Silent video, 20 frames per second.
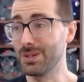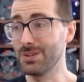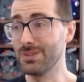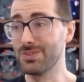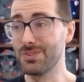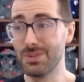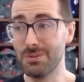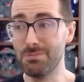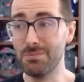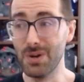is
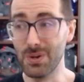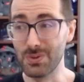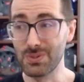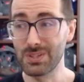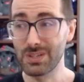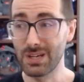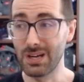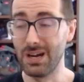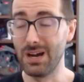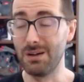the most
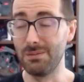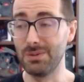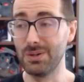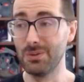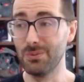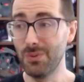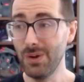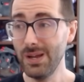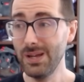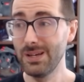
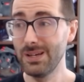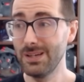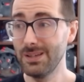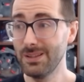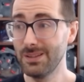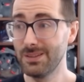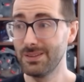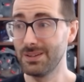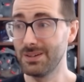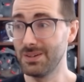common way
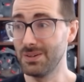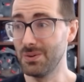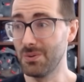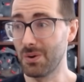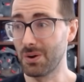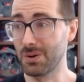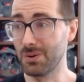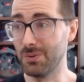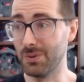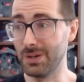that you
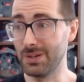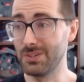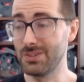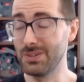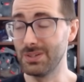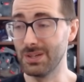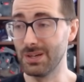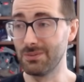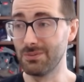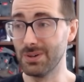are going to
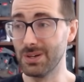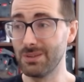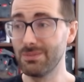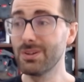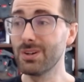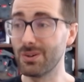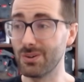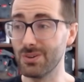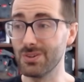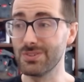get rid of
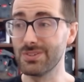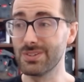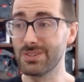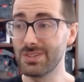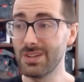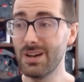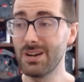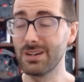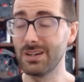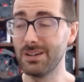an Urza
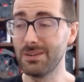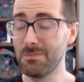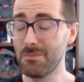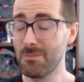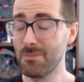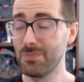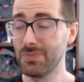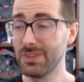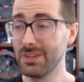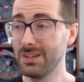Saga?
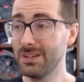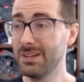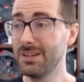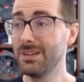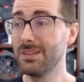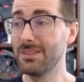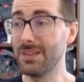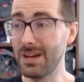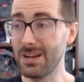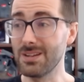
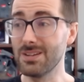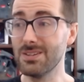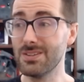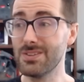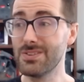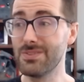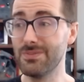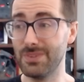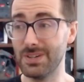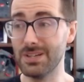That
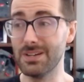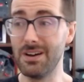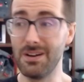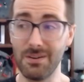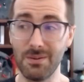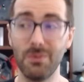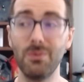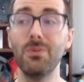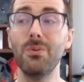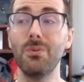is via
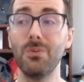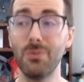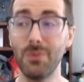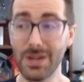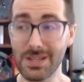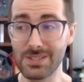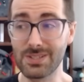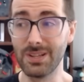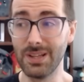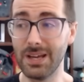
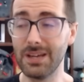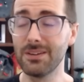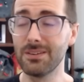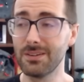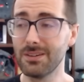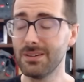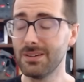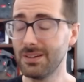Wasteland.